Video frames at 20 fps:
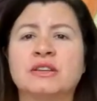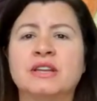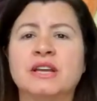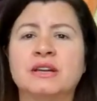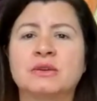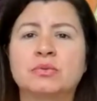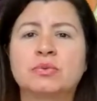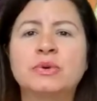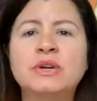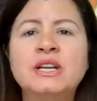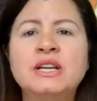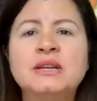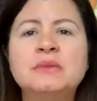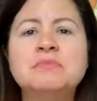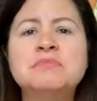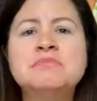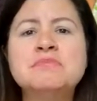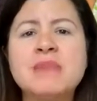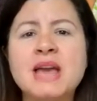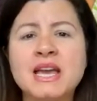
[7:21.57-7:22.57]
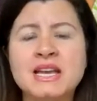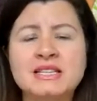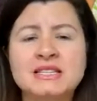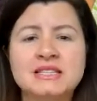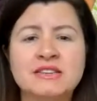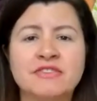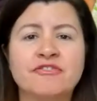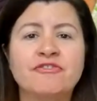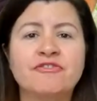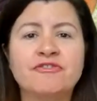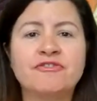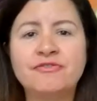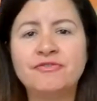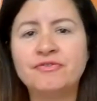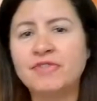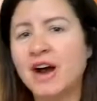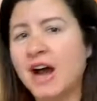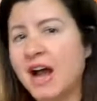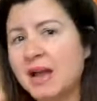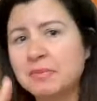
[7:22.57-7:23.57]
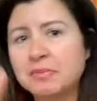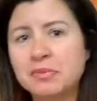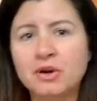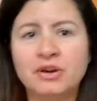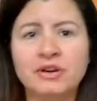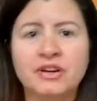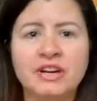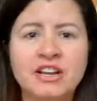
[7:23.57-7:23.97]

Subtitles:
That really makes a vibrant